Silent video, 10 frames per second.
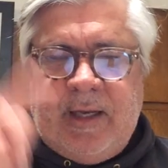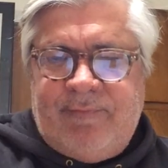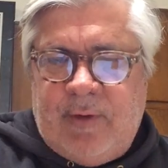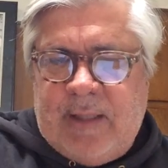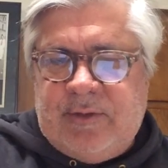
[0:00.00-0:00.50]
I
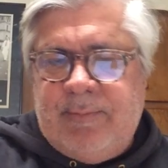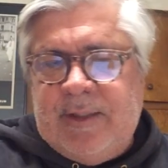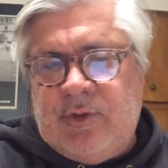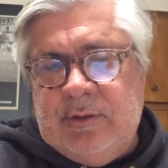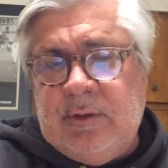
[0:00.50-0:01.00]
forgot to
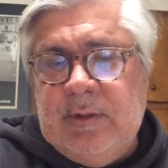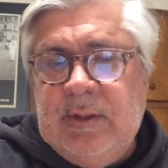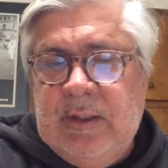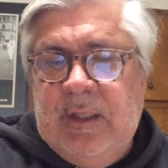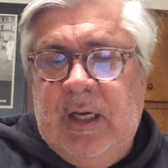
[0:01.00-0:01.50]
mention
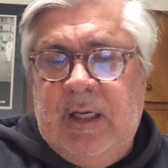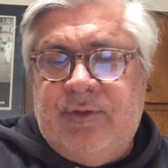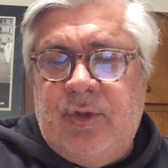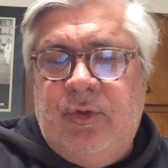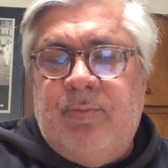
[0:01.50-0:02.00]

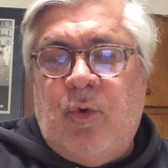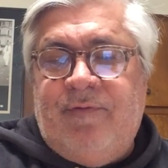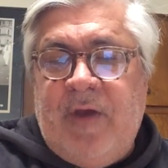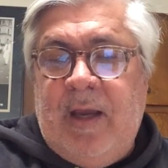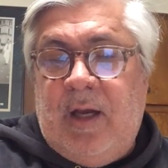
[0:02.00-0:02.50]
2 of the more
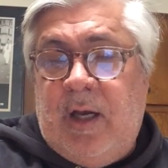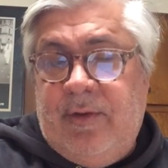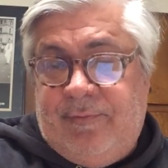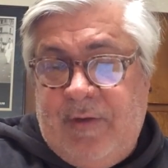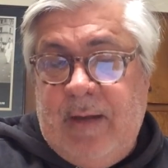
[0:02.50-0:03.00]

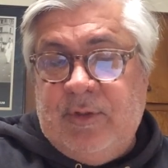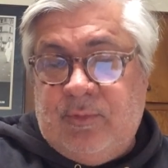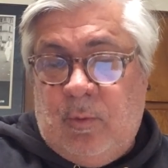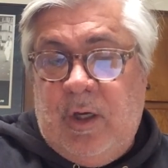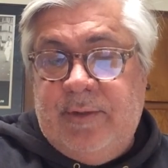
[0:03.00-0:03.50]
other famous
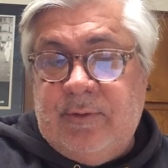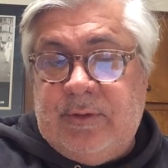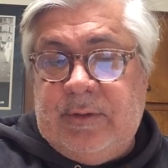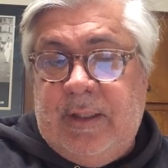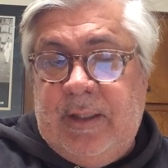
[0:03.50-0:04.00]

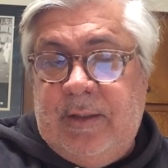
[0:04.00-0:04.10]
ones.